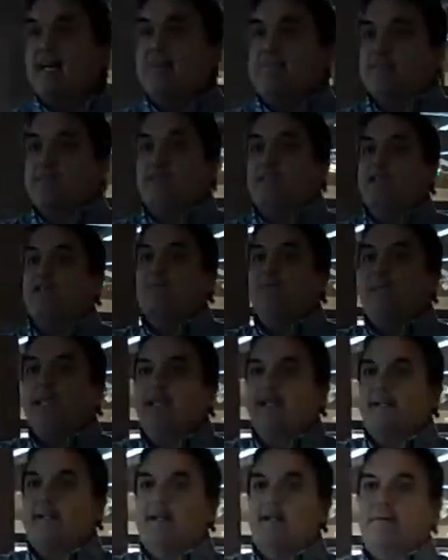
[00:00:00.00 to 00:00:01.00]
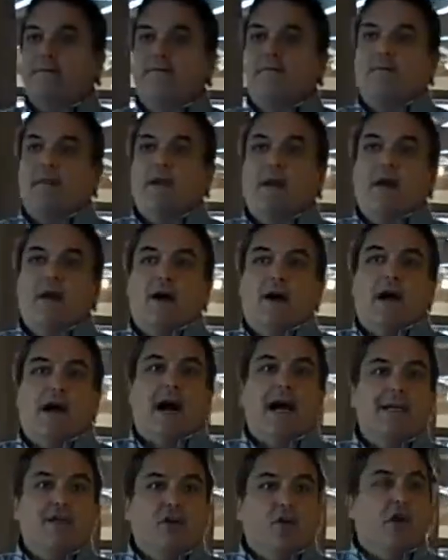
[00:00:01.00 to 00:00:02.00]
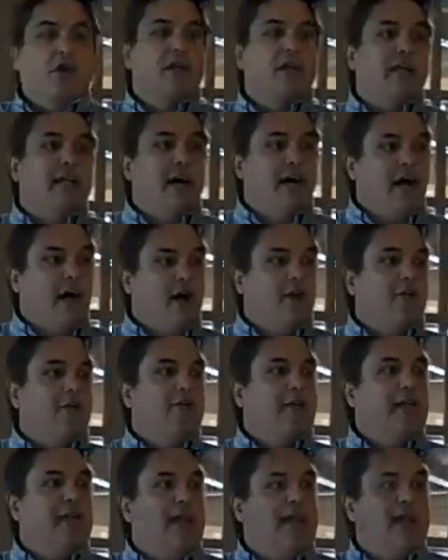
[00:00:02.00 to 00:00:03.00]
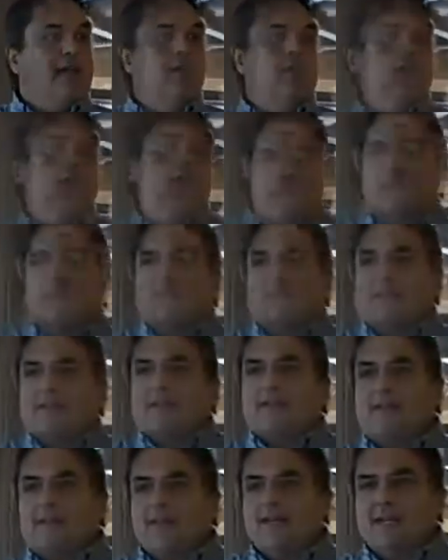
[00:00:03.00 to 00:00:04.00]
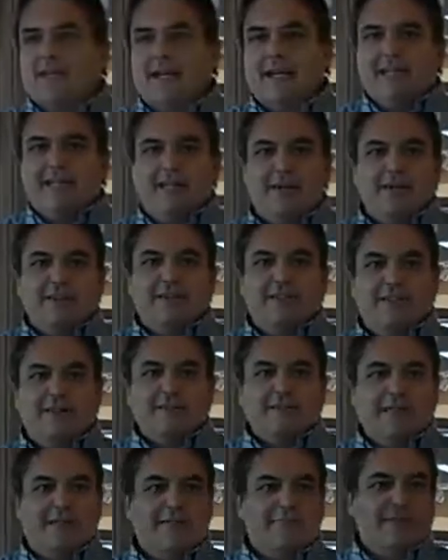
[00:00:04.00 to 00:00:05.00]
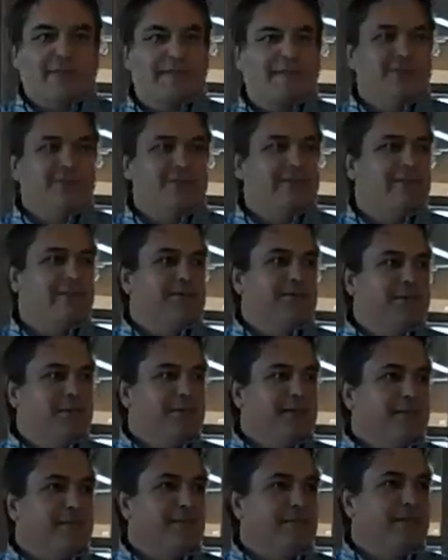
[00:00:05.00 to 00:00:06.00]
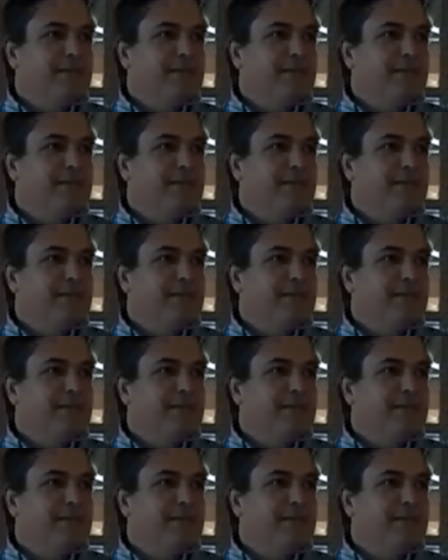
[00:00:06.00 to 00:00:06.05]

up to speak. I call it a healthy anxiety. All right, I know it's coming up. I know it's coming up.